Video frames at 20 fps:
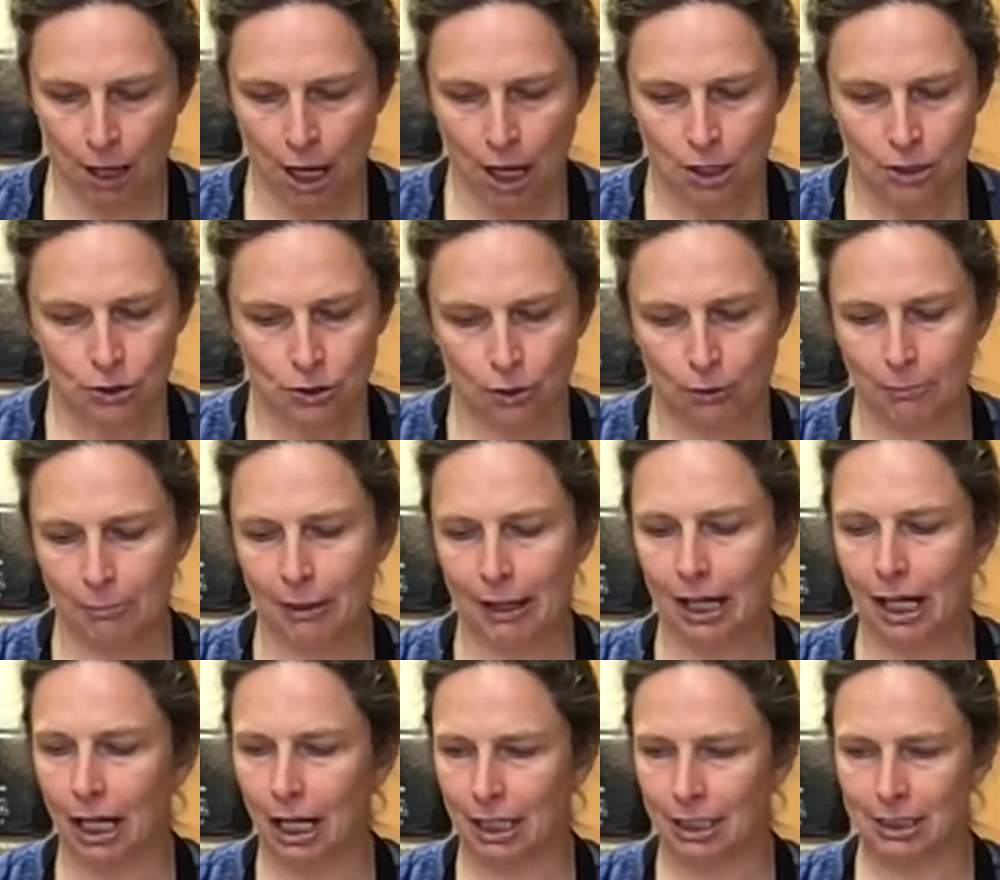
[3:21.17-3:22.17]
So my
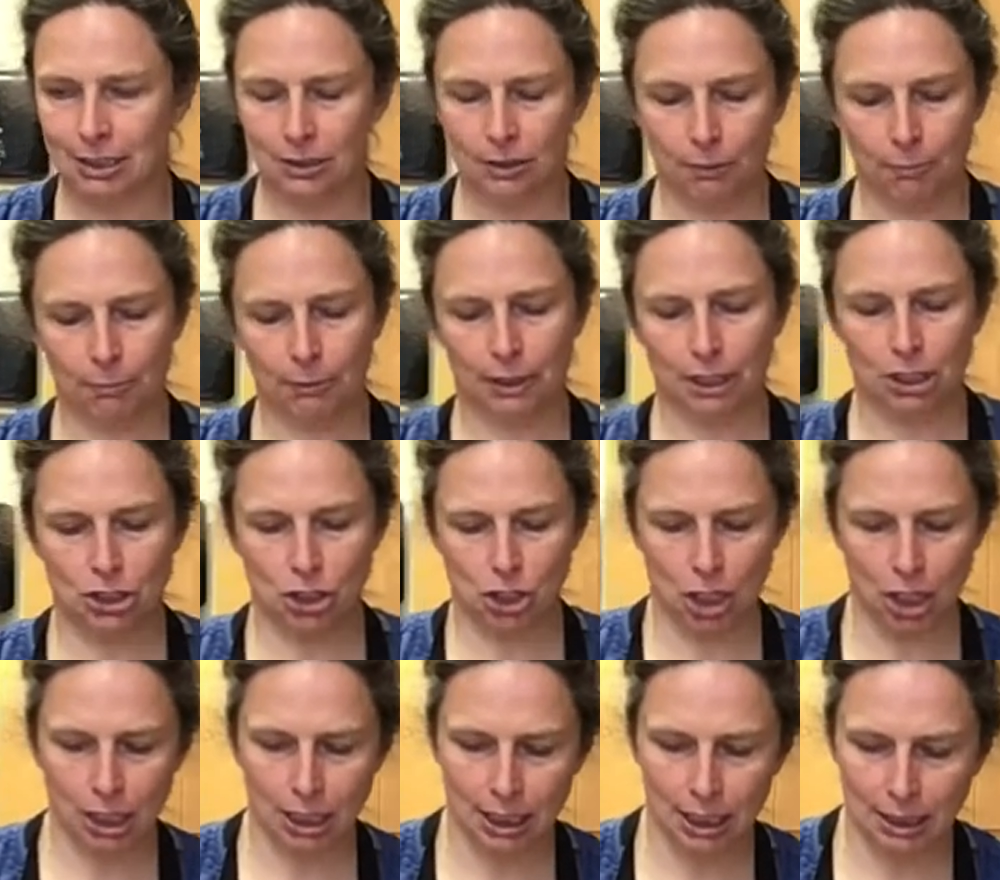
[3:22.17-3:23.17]
onions are pretty
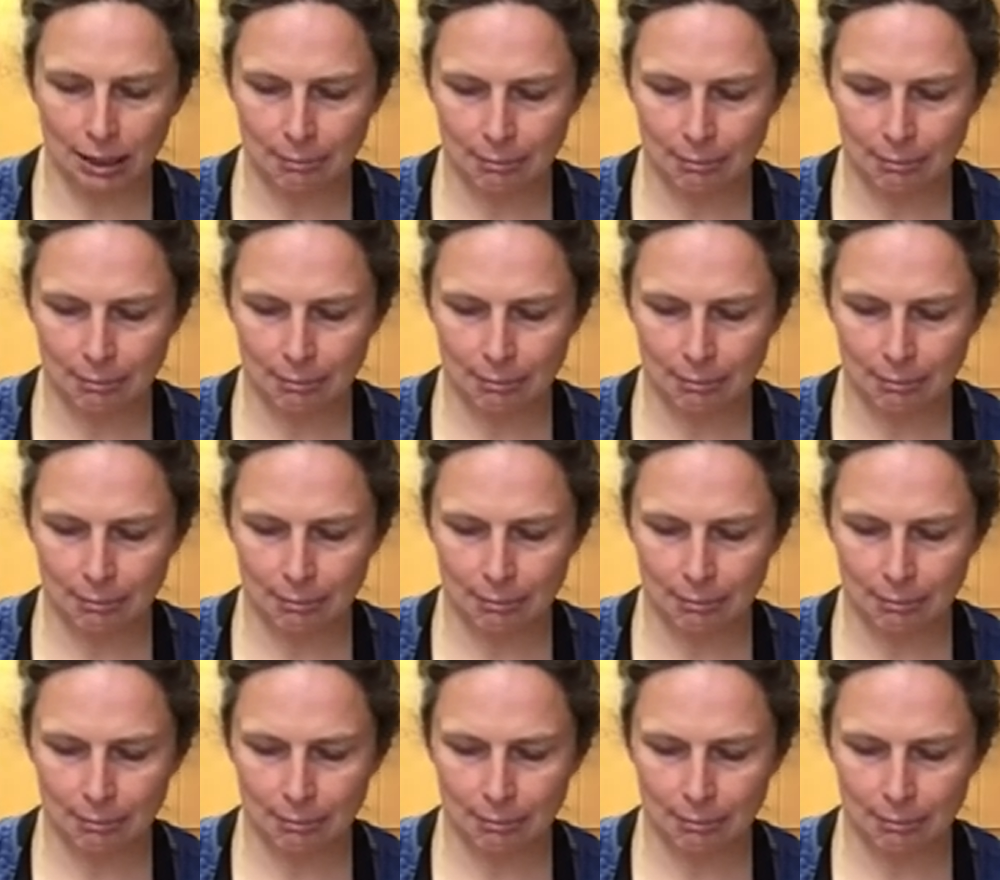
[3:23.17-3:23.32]
chunky,